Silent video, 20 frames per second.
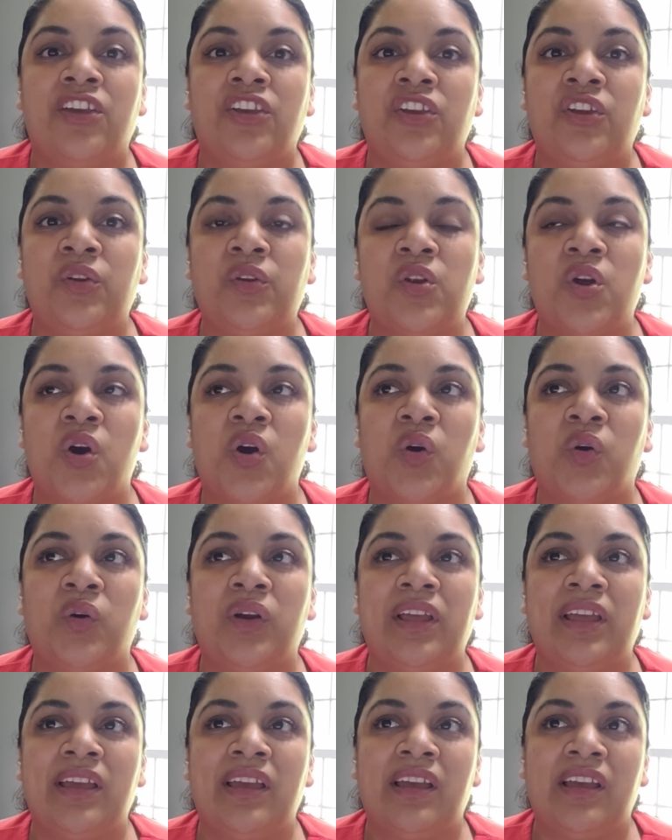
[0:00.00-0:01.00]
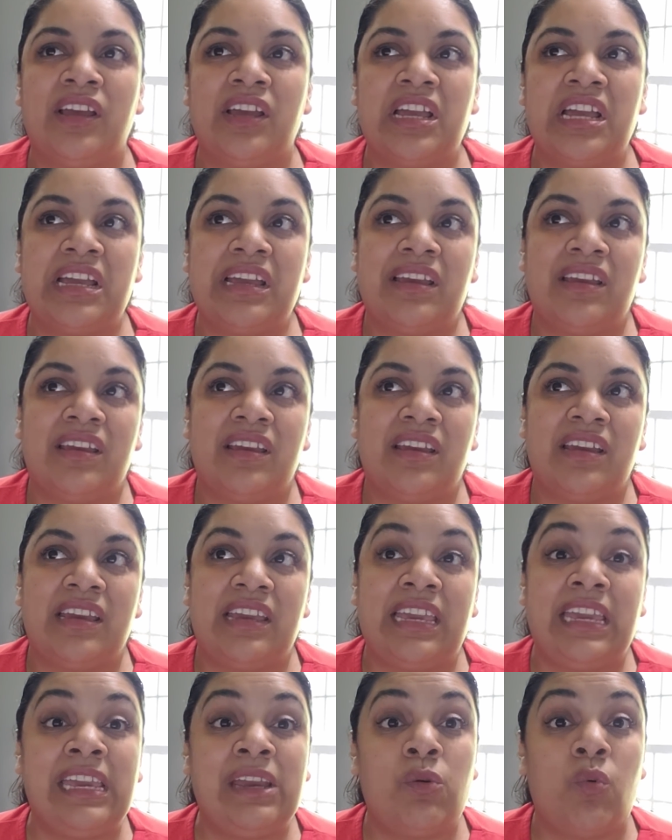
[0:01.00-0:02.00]

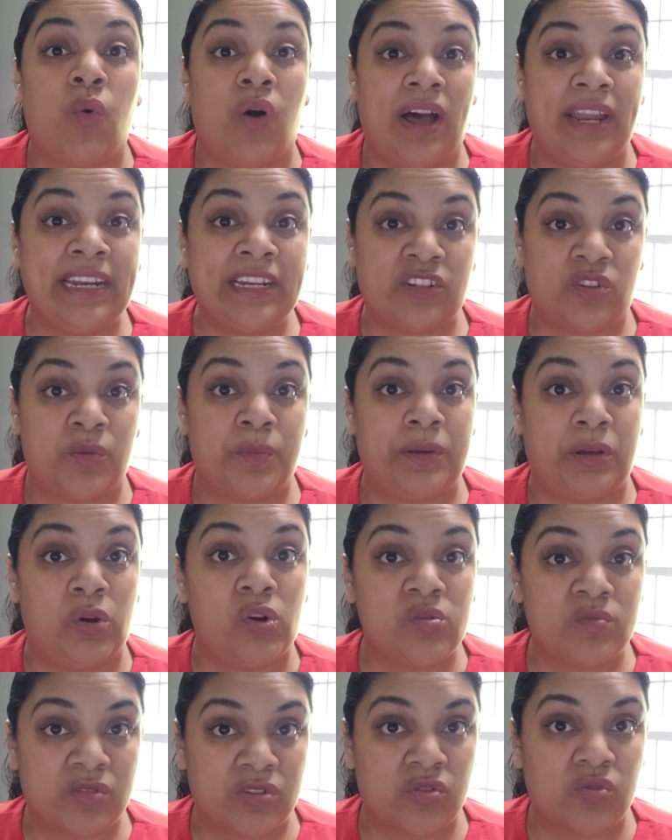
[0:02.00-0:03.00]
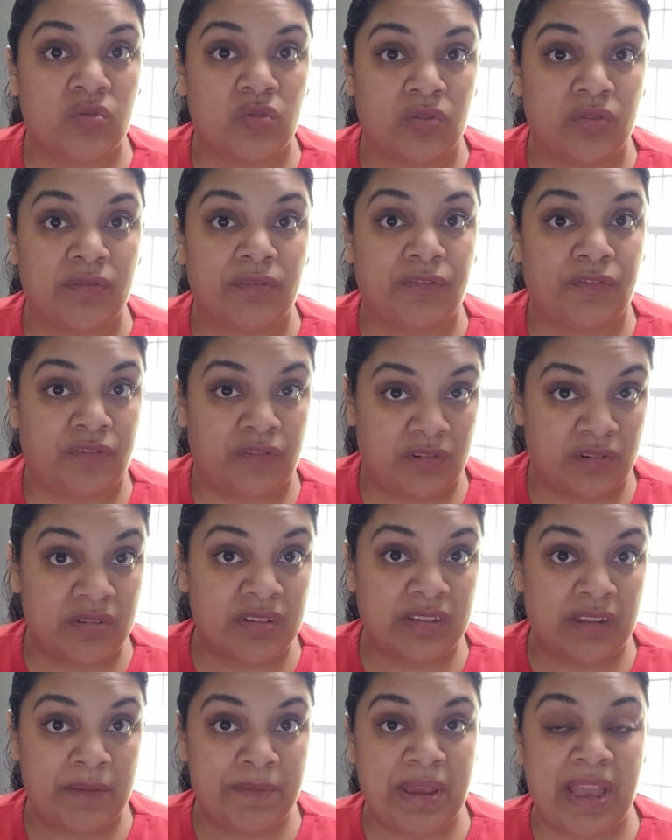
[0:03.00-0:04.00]
he wanted to be homeschooled
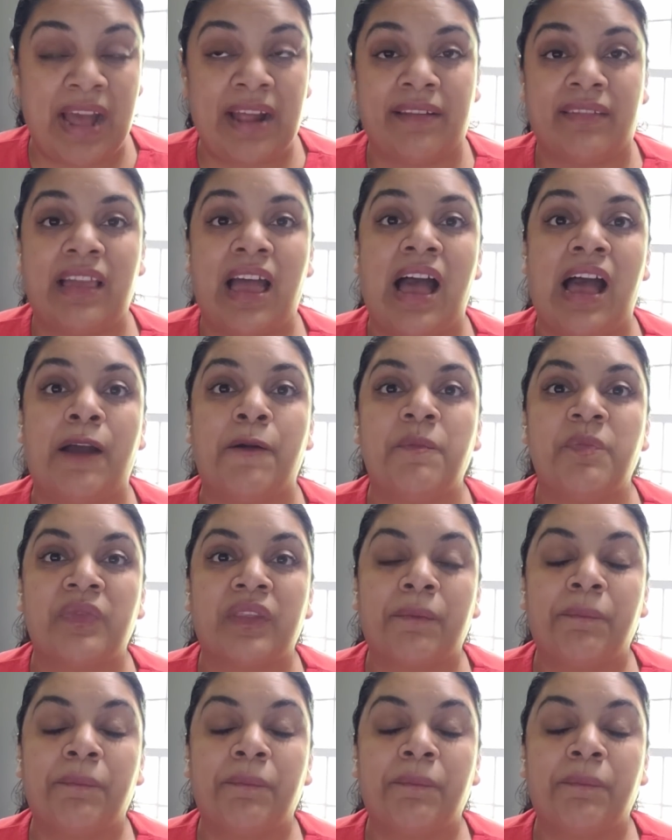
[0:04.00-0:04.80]
first. Let me add that.